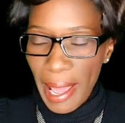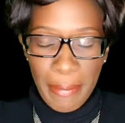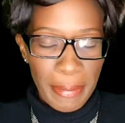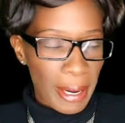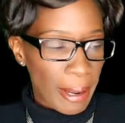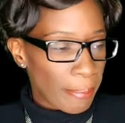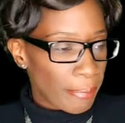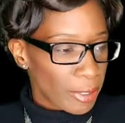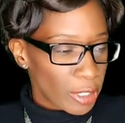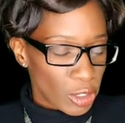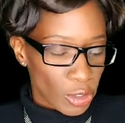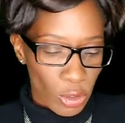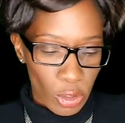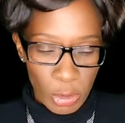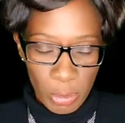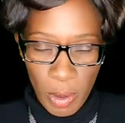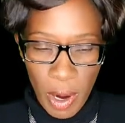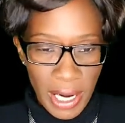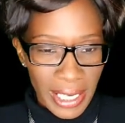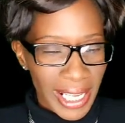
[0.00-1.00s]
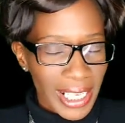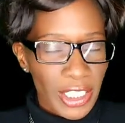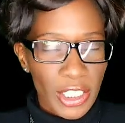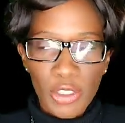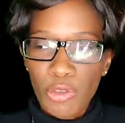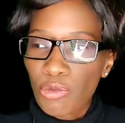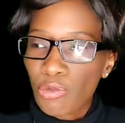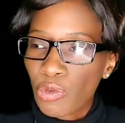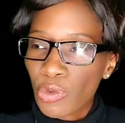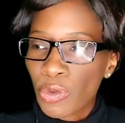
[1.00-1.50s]
happened at Briscoe's party, they
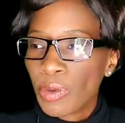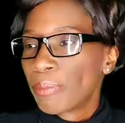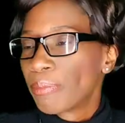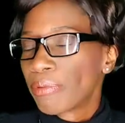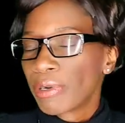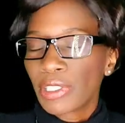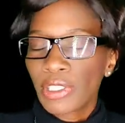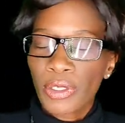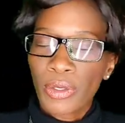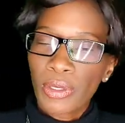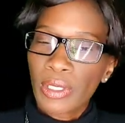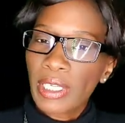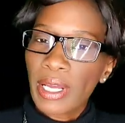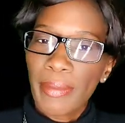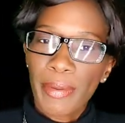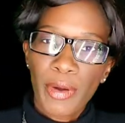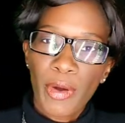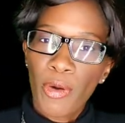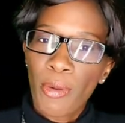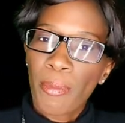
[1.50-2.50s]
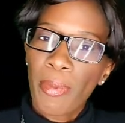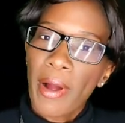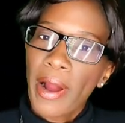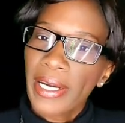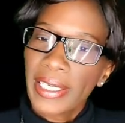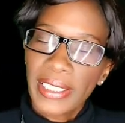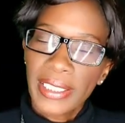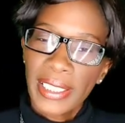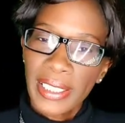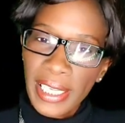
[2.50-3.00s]
just ruined Briscoe's coming home
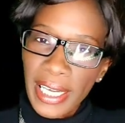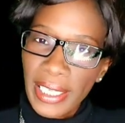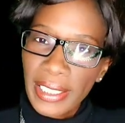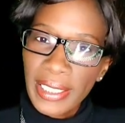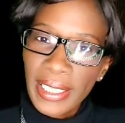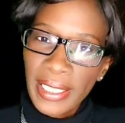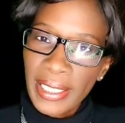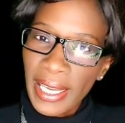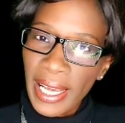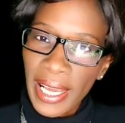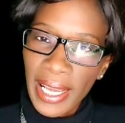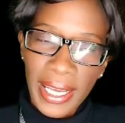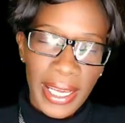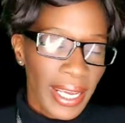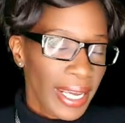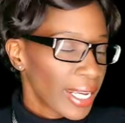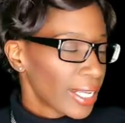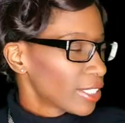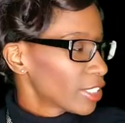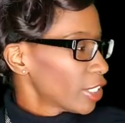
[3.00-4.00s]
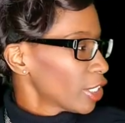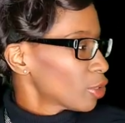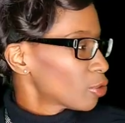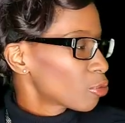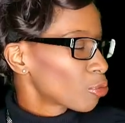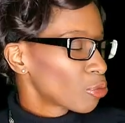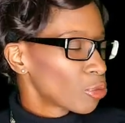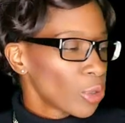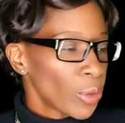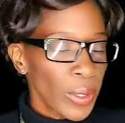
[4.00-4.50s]
party. Did they? Didn't they? Just
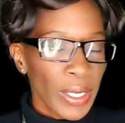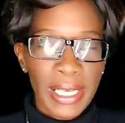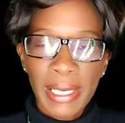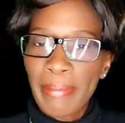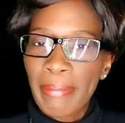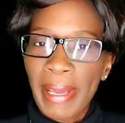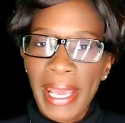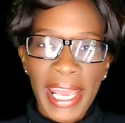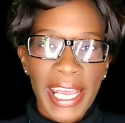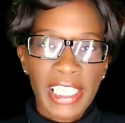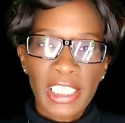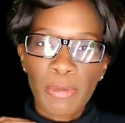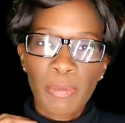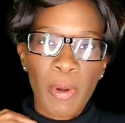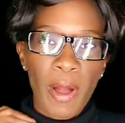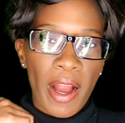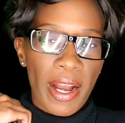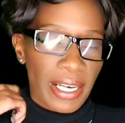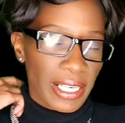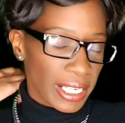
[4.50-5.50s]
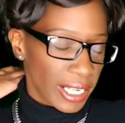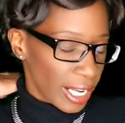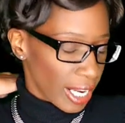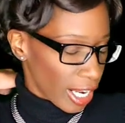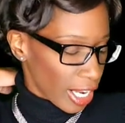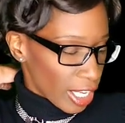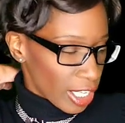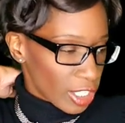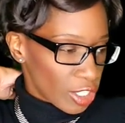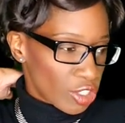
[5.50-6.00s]
ruined the man's party.
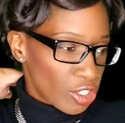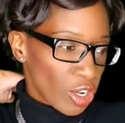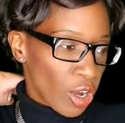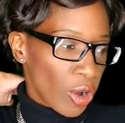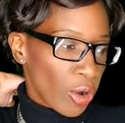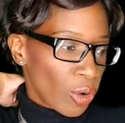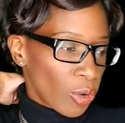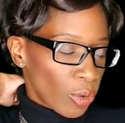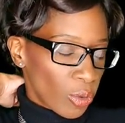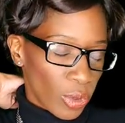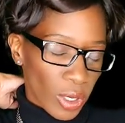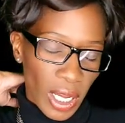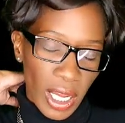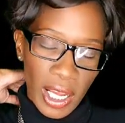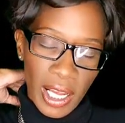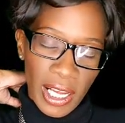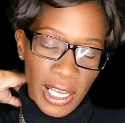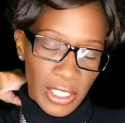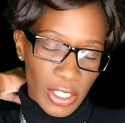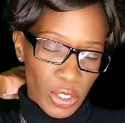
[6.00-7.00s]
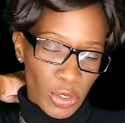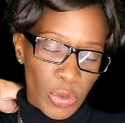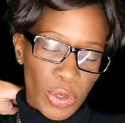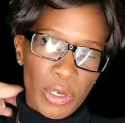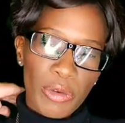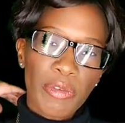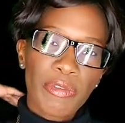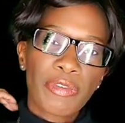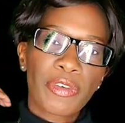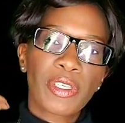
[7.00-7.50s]
So uh,
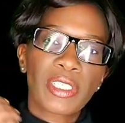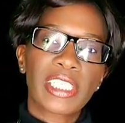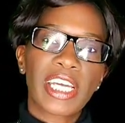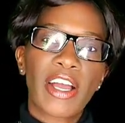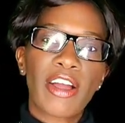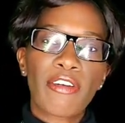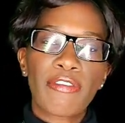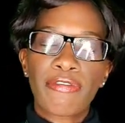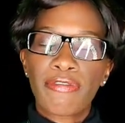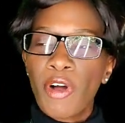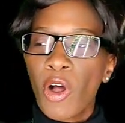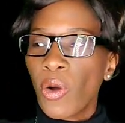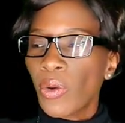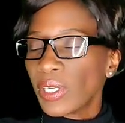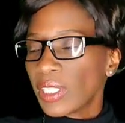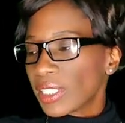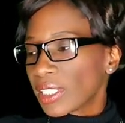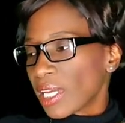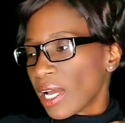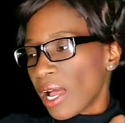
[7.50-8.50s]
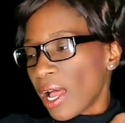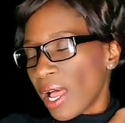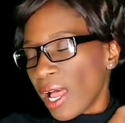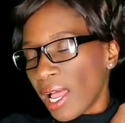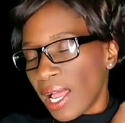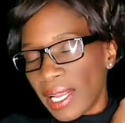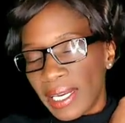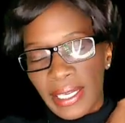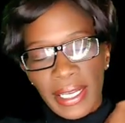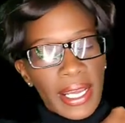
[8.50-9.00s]
Suki reveals that her phone is
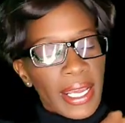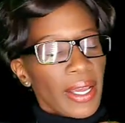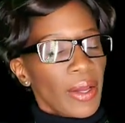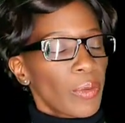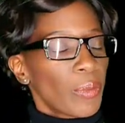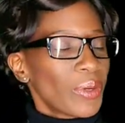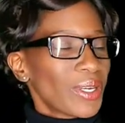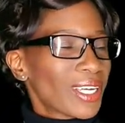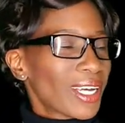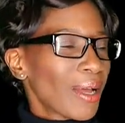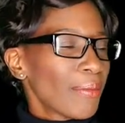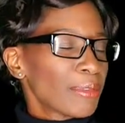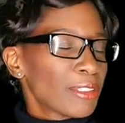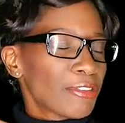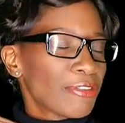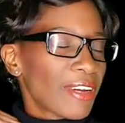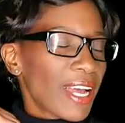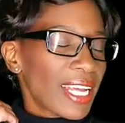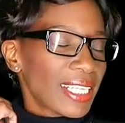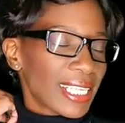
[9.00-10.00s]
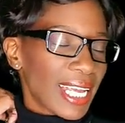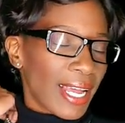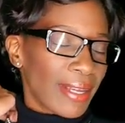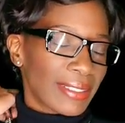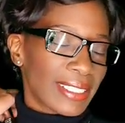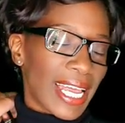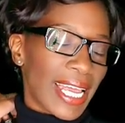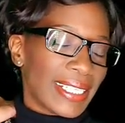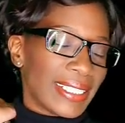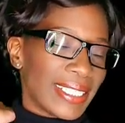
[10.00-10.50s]
gone. We come to find
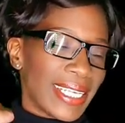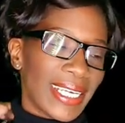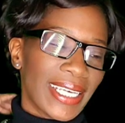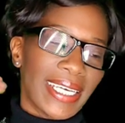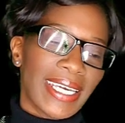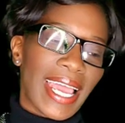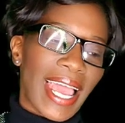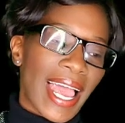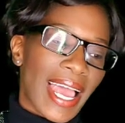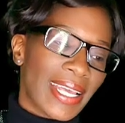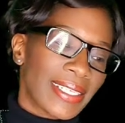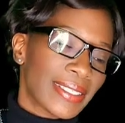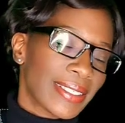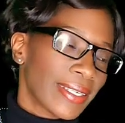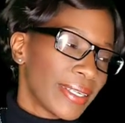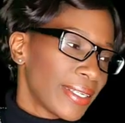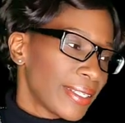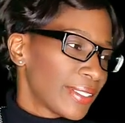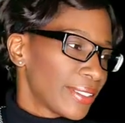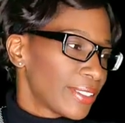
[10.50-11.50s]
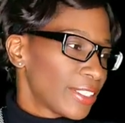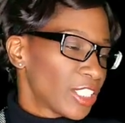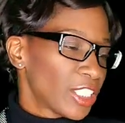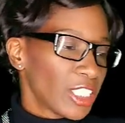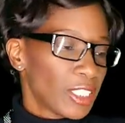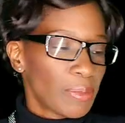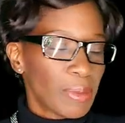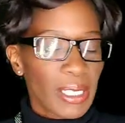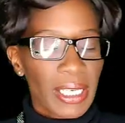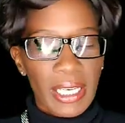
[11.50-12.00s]
out that Nikki has it and
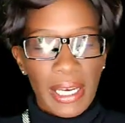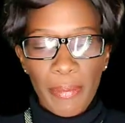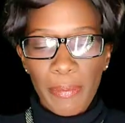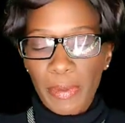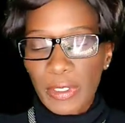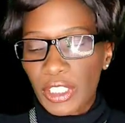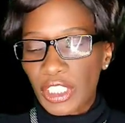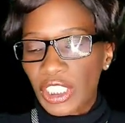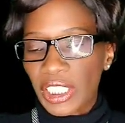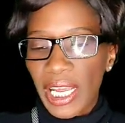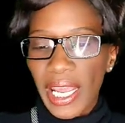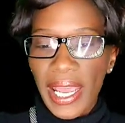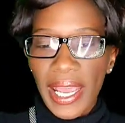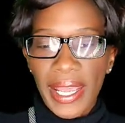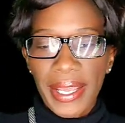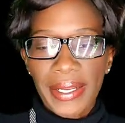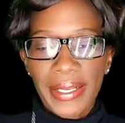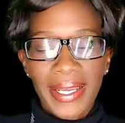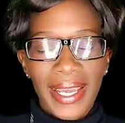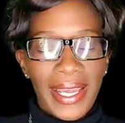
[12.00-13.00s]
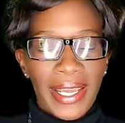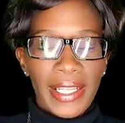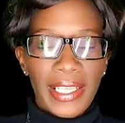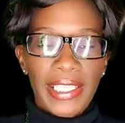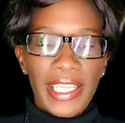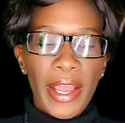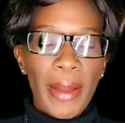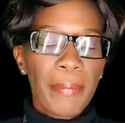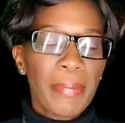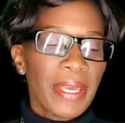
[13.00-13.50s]
she's meeting up with Shay and
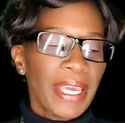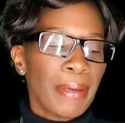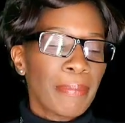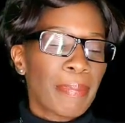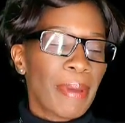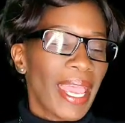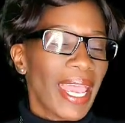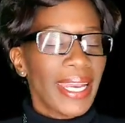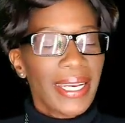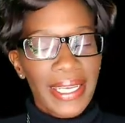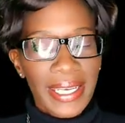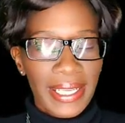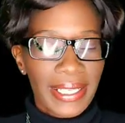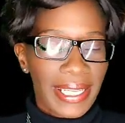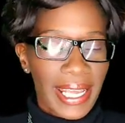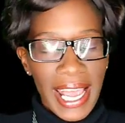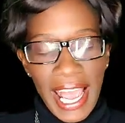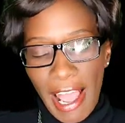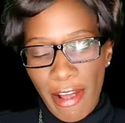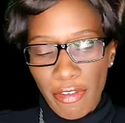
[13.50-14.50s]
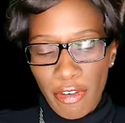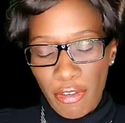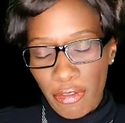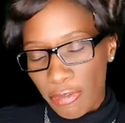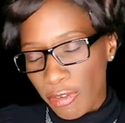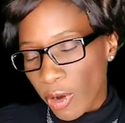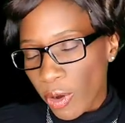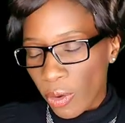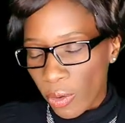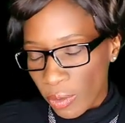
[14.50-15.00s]
they're being petty and they have her
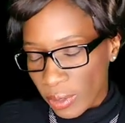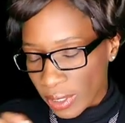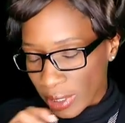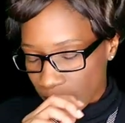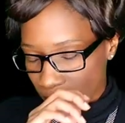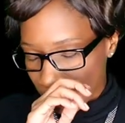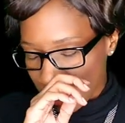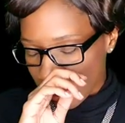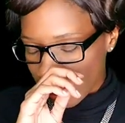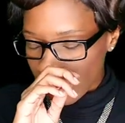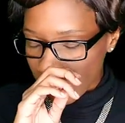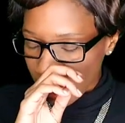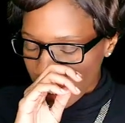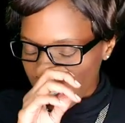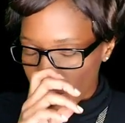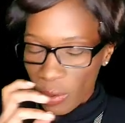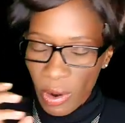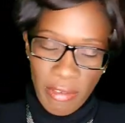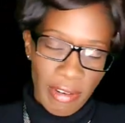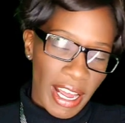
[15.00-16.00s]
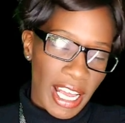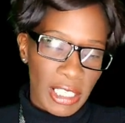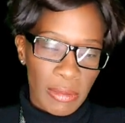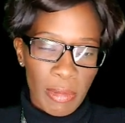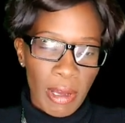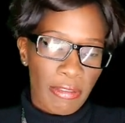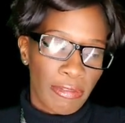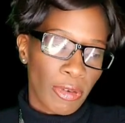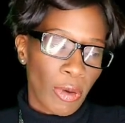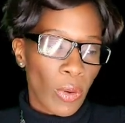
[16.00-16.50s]
phone. And Suki's like, whoever has
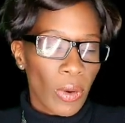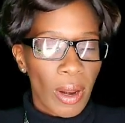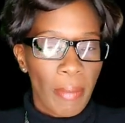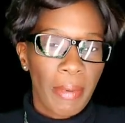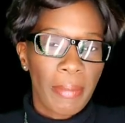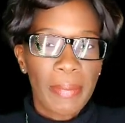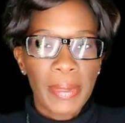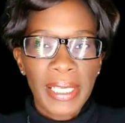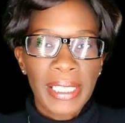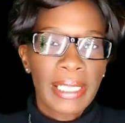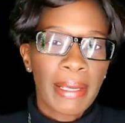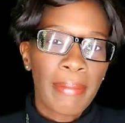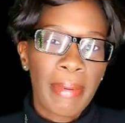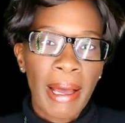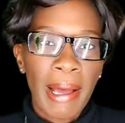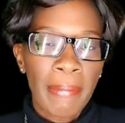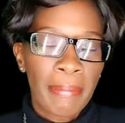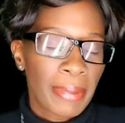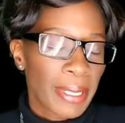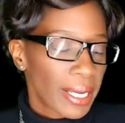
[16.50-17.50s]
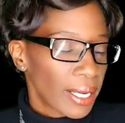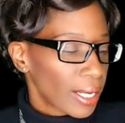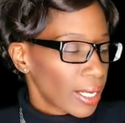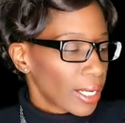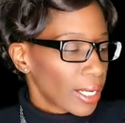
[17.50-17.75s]
my phone, I'm going to beat them up